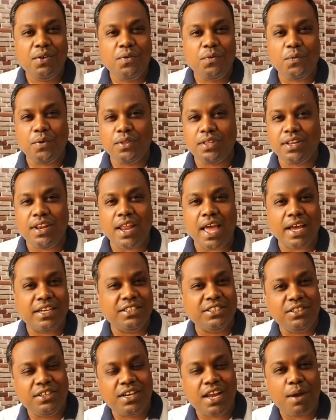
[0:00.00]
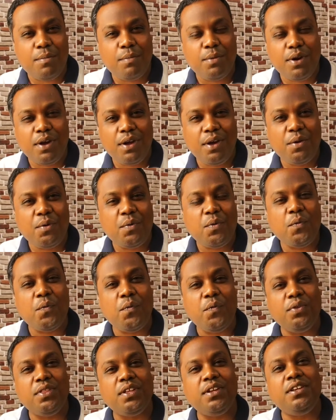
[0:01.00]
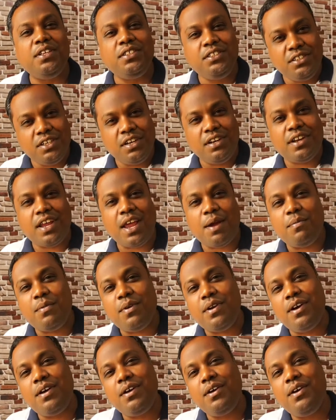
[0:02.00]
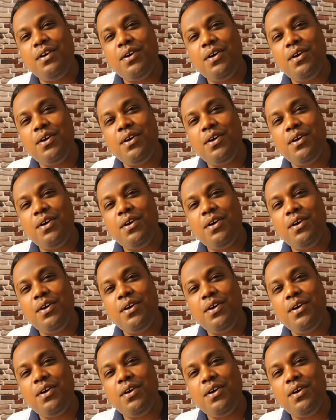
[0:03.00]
with an action camera, with a digital camera,